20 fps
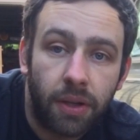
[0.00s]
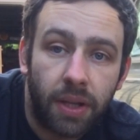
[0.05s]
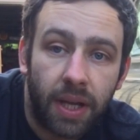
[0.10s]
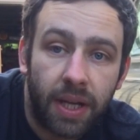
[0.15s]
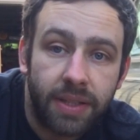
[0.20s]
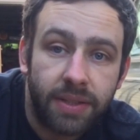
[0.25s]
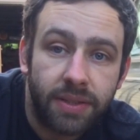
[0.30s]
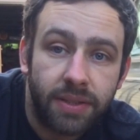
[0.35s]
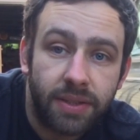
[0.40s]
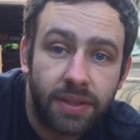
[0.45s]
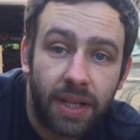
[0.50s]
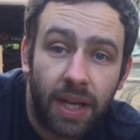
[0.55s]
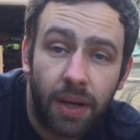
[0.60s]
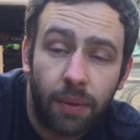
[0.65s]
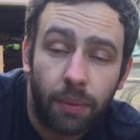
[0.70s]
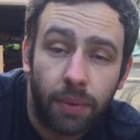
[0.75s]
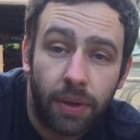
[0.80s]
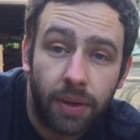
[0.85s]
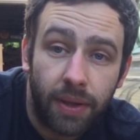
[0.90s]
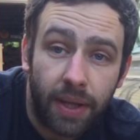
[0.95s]
And yeah,
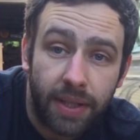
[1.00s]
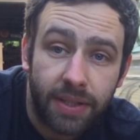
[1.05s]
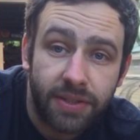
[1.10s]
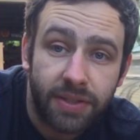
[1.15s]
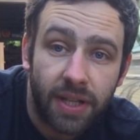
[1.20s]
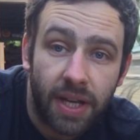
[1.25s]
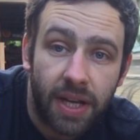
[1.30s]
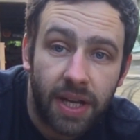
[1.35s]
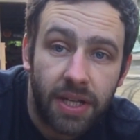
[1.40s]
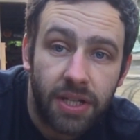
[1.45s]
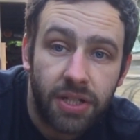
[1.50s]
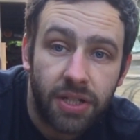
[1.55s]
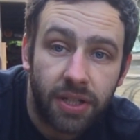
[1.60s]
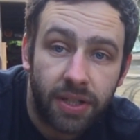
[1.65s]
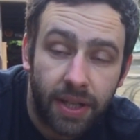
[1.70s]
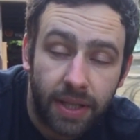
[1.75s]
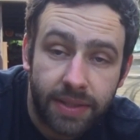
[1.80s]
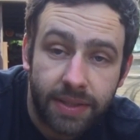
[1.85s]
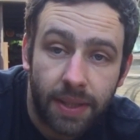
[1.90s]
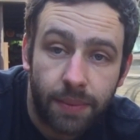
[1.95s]
with the next stage, in the
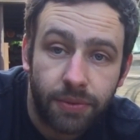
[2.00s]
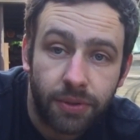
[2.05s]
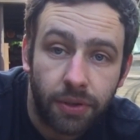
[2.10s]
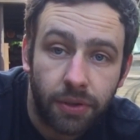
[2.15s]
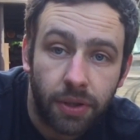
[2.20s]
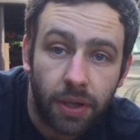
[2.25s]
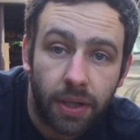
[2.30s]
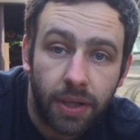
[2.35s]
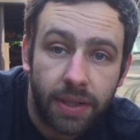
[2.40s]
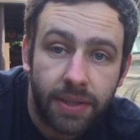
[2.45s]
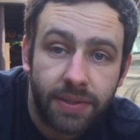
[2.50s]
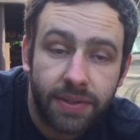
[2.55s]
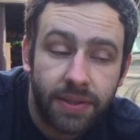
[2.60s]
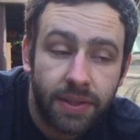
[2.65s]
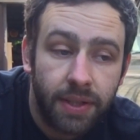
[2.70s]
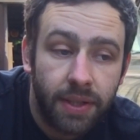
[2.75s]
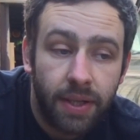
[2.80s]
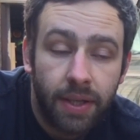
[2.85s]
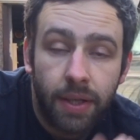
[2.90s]
next episode guys,